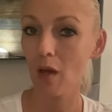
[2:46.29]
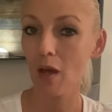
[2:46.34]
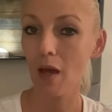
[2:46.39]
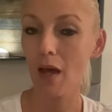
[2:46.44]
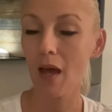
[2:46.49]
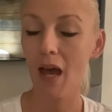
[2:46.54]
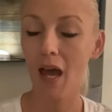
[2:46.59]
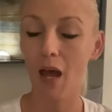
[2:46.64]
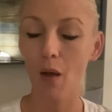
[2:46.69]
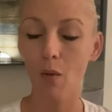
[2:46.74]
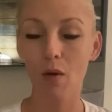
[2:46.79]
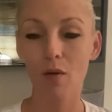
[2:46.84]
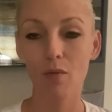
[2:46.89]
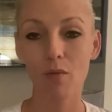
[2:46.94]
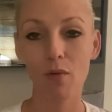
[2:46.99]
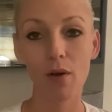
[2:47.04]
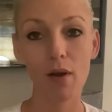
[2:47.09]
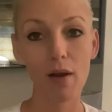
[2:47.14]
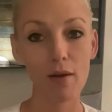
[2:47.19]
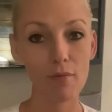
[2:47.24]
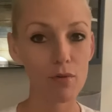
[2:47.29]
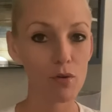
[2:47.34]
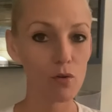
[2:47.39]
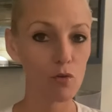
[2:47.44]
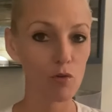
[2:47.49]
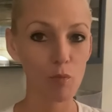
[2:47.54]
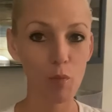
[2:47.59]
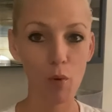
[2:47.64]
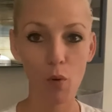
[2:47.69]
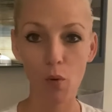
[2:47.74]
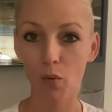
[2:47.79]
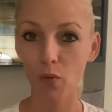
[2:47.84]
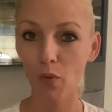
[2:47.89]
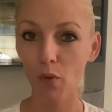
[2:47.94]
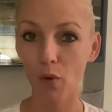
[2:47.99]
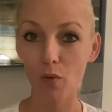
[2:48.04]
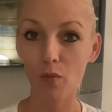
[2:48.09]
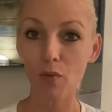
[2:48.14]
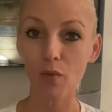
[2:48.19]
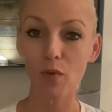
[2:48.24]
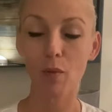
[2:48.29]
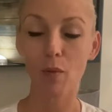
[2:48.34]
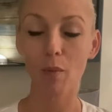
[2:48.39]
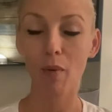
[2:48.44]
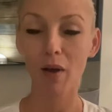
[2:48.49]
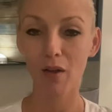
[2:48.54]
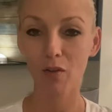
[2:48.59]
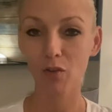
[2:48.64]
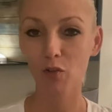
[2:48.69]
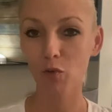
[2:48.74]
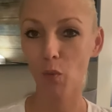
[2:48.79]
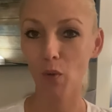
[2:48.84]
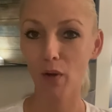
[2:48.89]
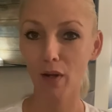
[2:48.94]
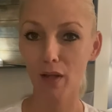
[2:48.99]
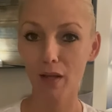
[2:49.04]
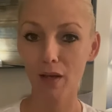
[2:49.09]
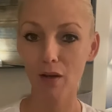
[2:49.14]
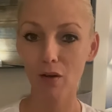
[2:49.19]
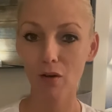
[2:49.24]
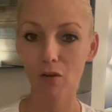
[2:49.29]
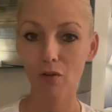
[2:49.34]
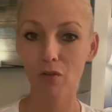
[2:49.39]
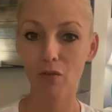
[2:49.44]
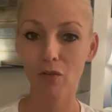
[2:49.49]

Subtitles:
However, I've used both over the past 20 years.